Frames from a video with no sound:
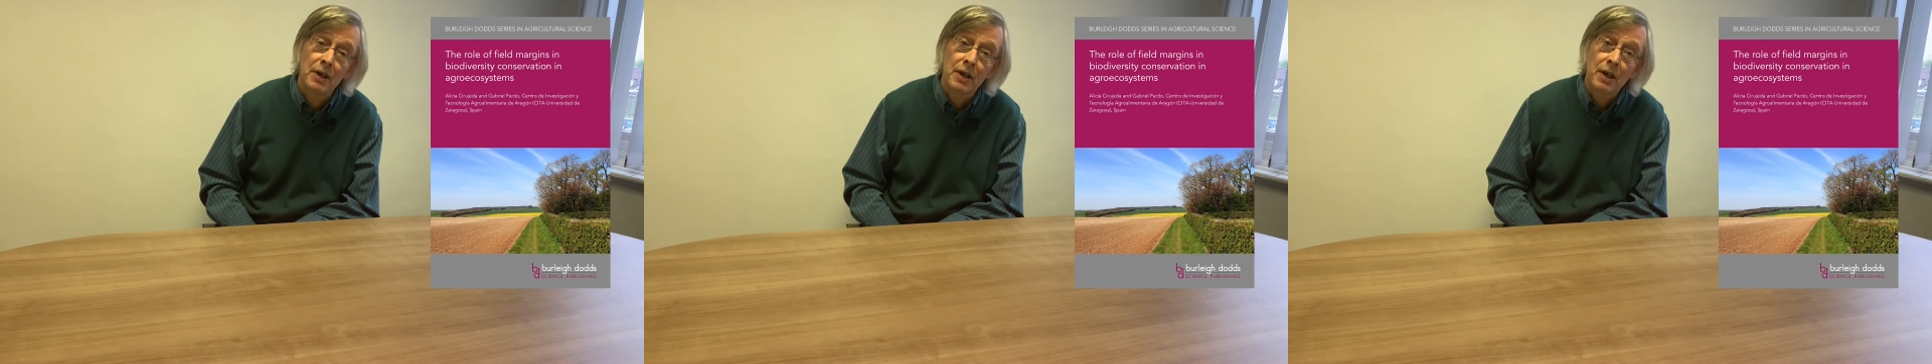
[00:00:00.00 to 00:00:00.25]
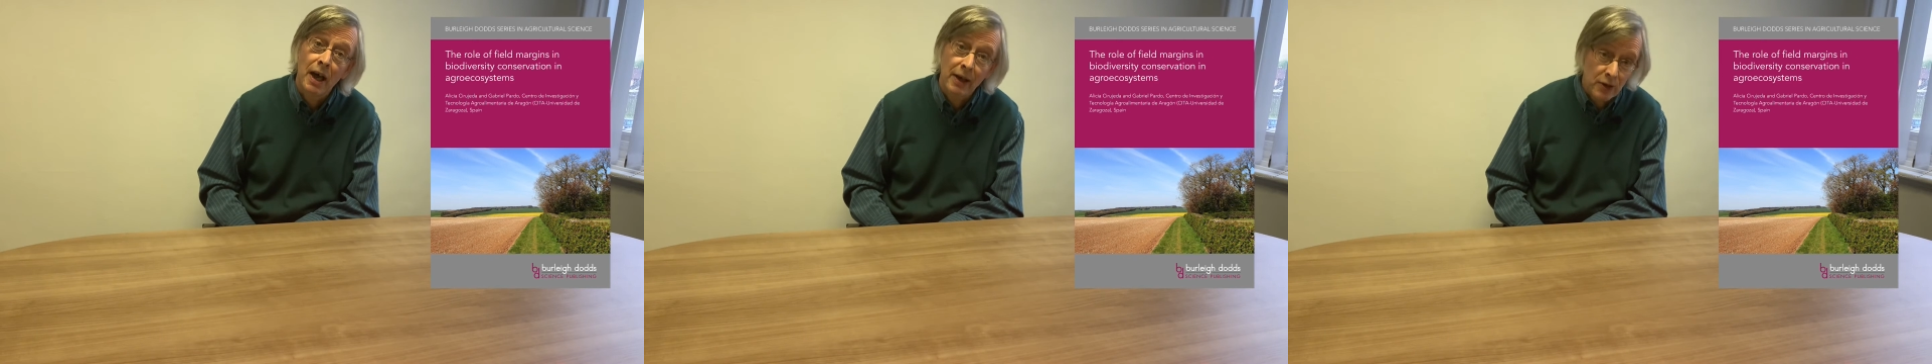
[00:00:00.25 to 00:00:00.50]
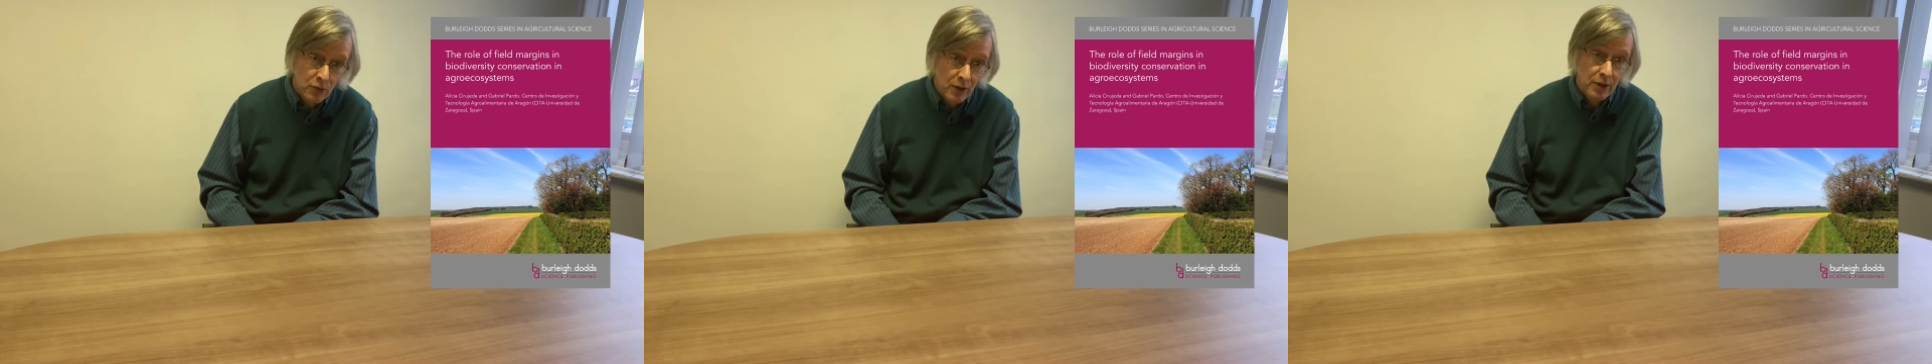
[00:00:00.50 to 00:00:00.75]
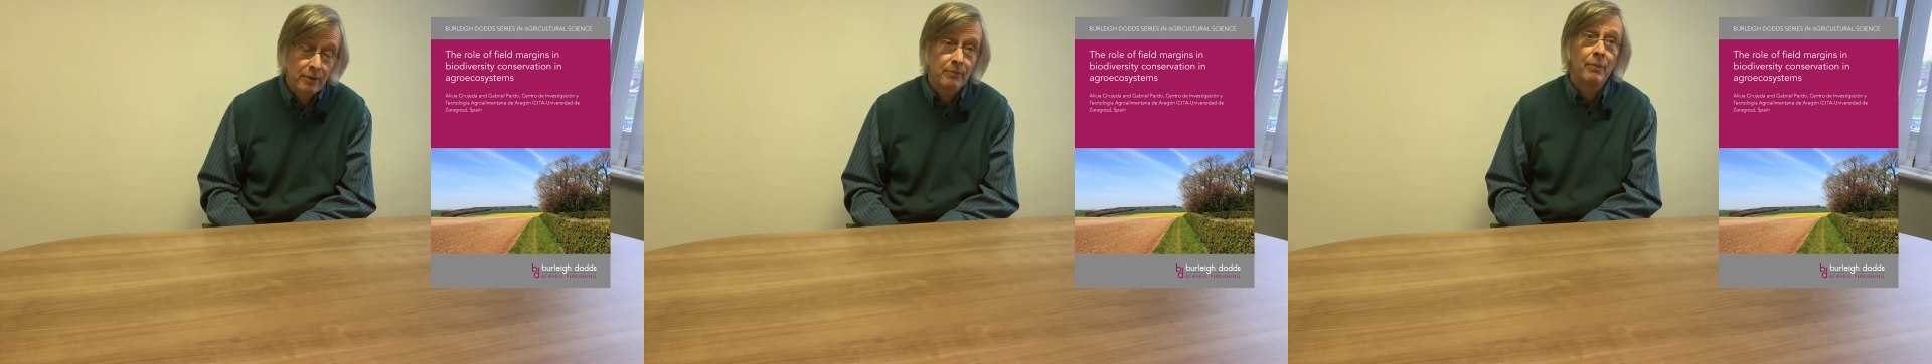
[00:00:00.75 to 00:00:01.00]
And it's
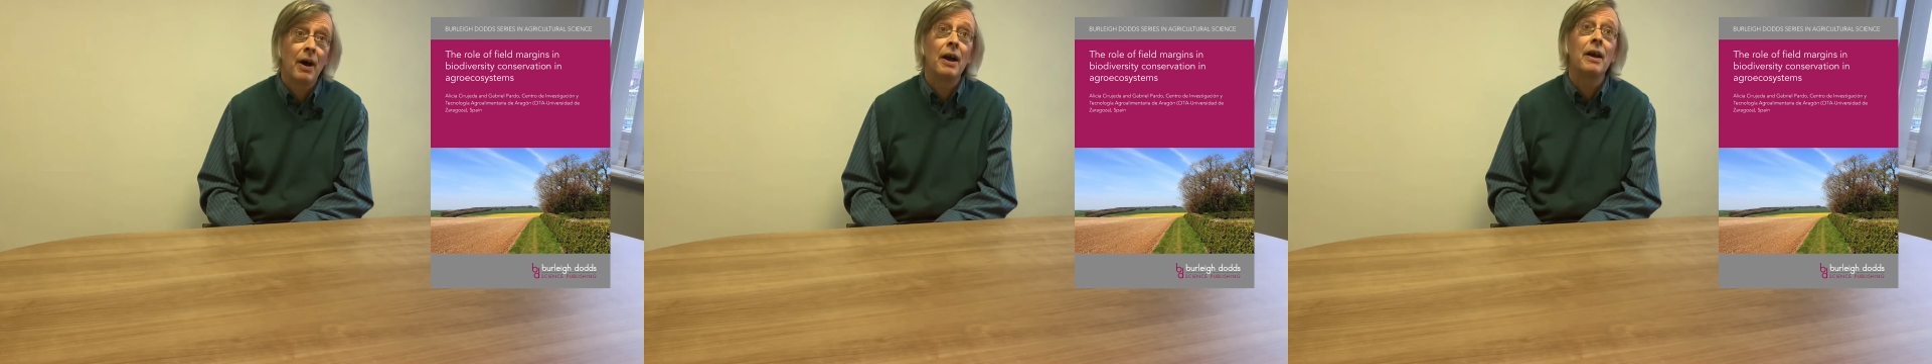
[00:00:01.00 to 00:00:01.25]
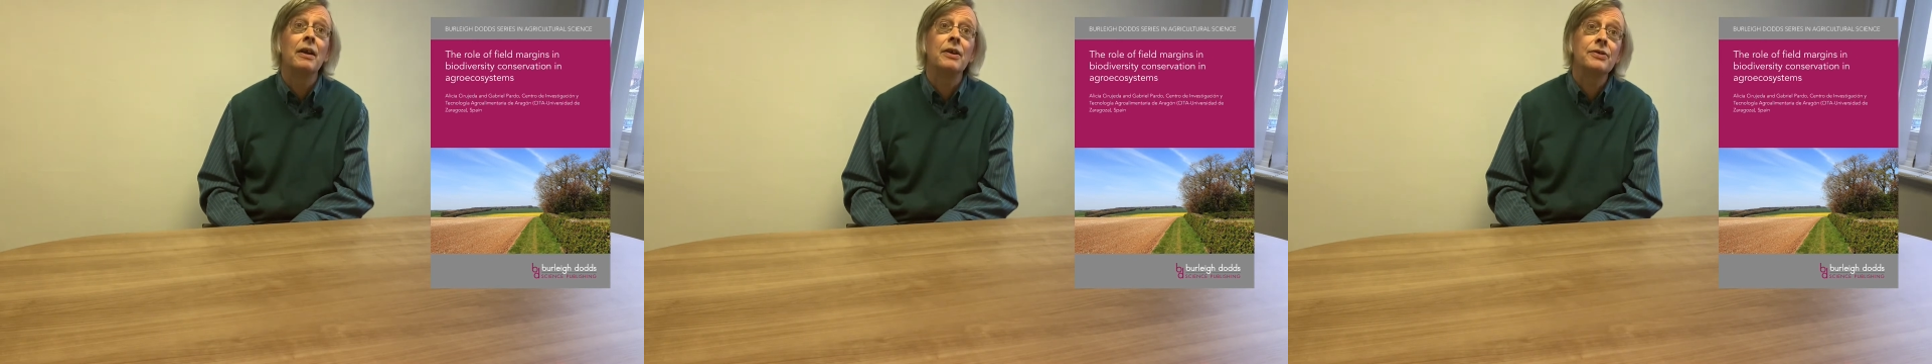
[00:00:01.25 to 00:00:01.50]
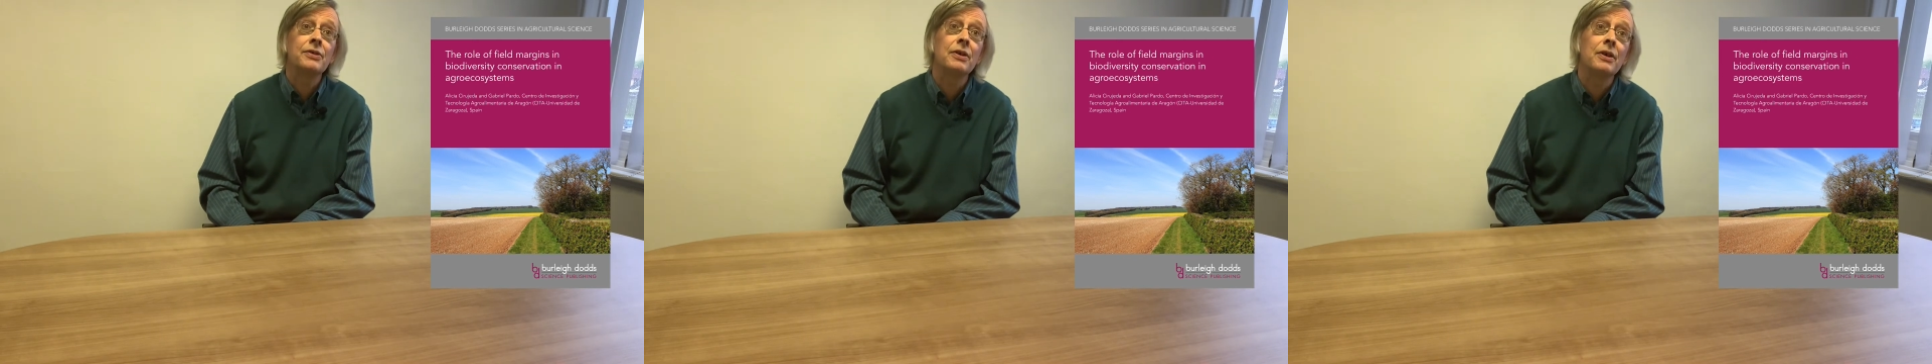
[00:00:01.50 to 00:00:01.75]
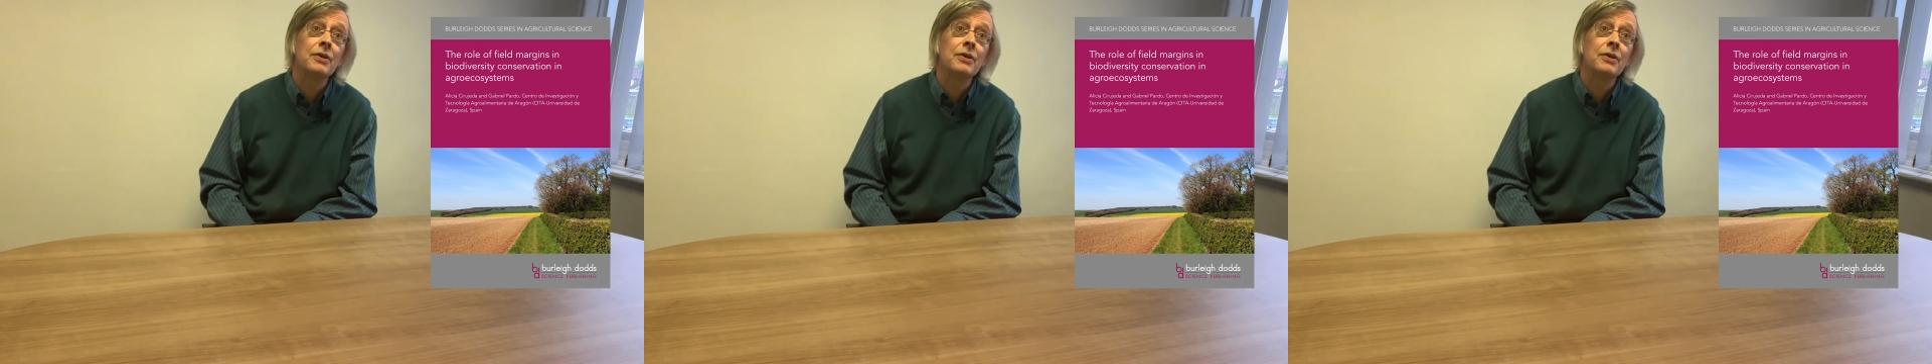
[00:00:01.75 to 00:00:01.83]
written by Alicia